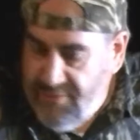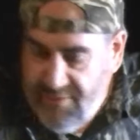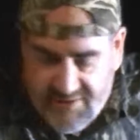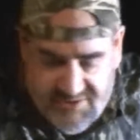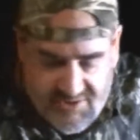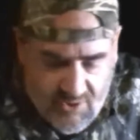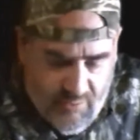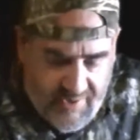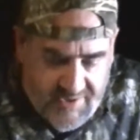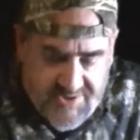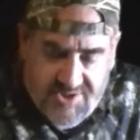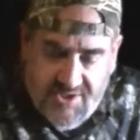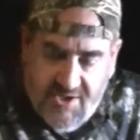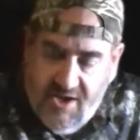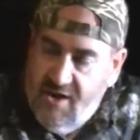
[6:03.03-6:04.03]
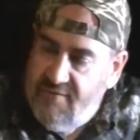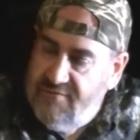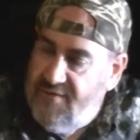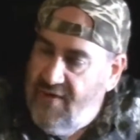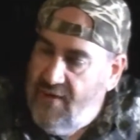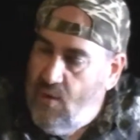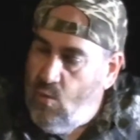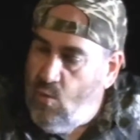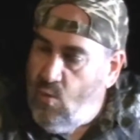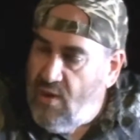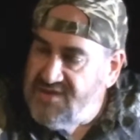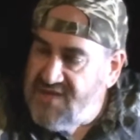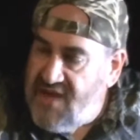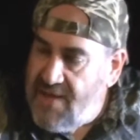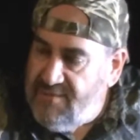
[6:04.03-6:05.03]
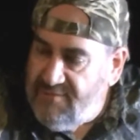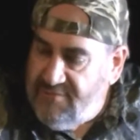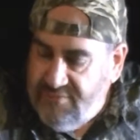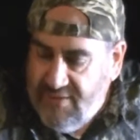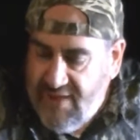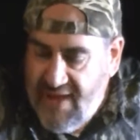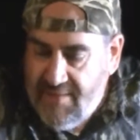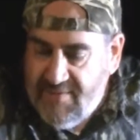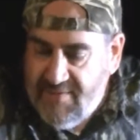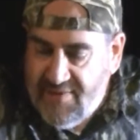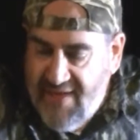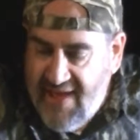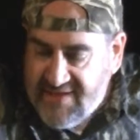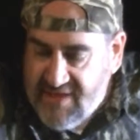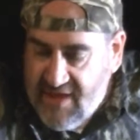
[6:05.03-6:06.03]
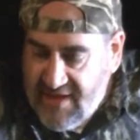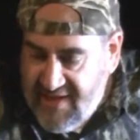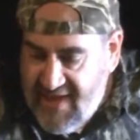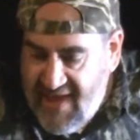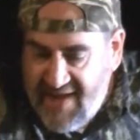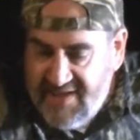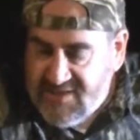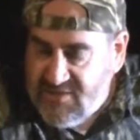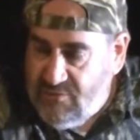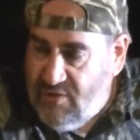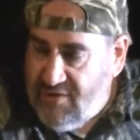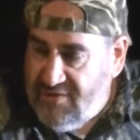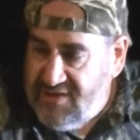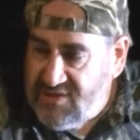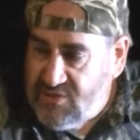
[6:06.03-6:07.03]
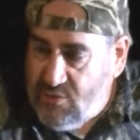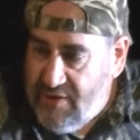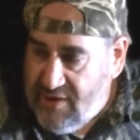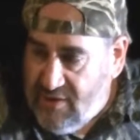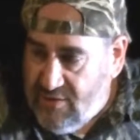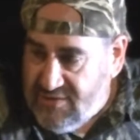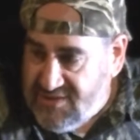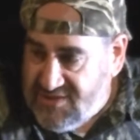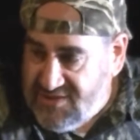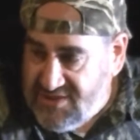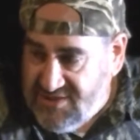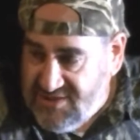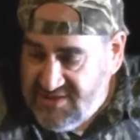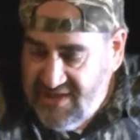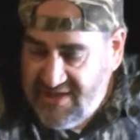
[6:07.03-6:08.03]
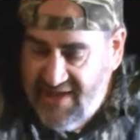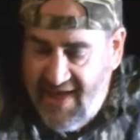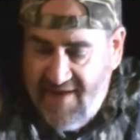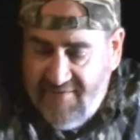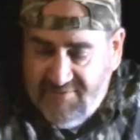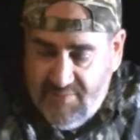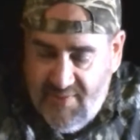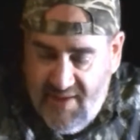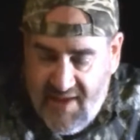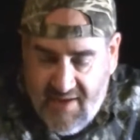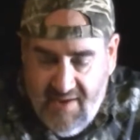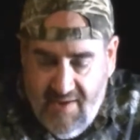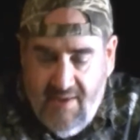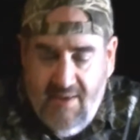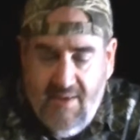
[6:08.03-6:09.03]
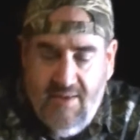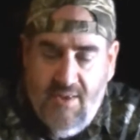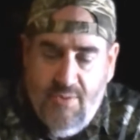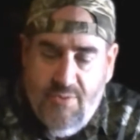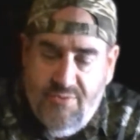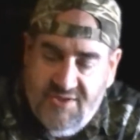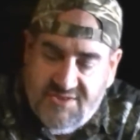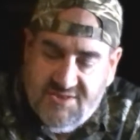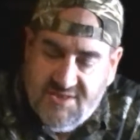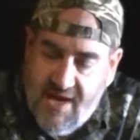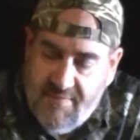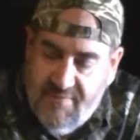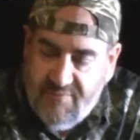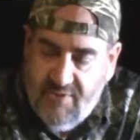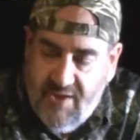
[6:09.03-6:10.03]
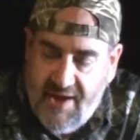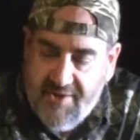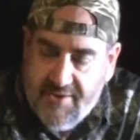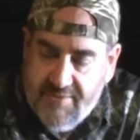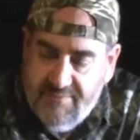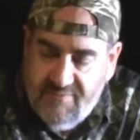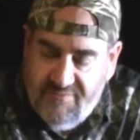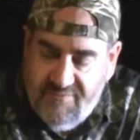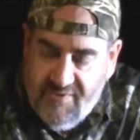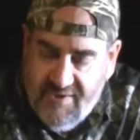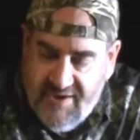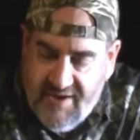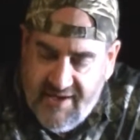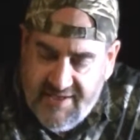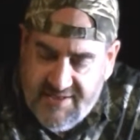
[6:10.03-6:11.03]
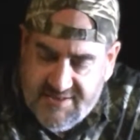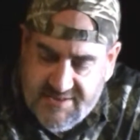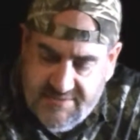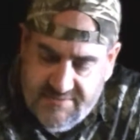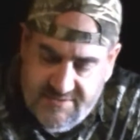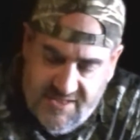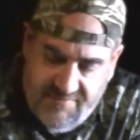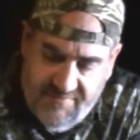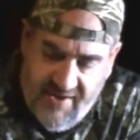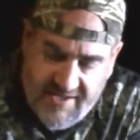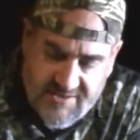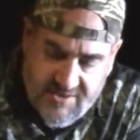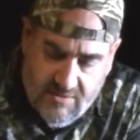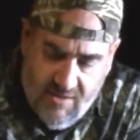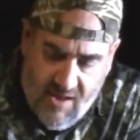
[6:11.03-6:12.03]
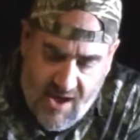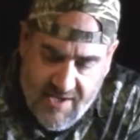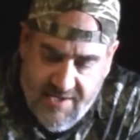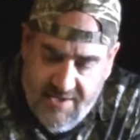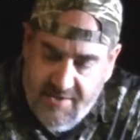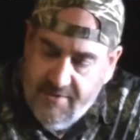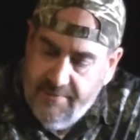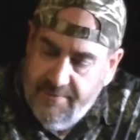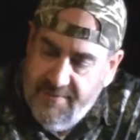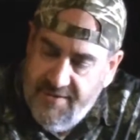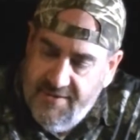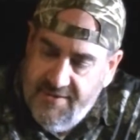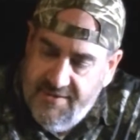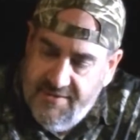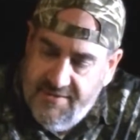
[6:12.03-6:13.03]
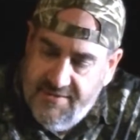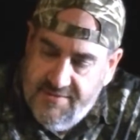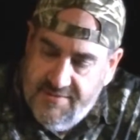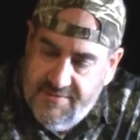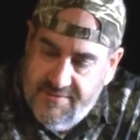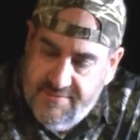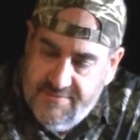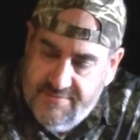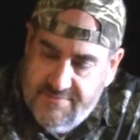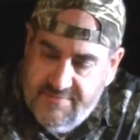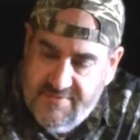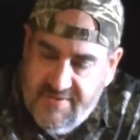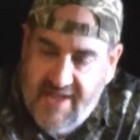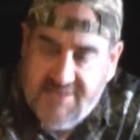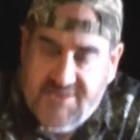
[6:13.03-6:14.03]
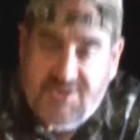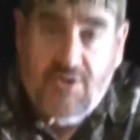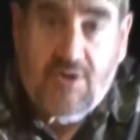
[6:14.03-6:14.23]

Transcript: there's the question of what type of flame. Now that, again, is one of these critical decisions that you have to make. This type of lighter, very nice. It even has a lock here. That's your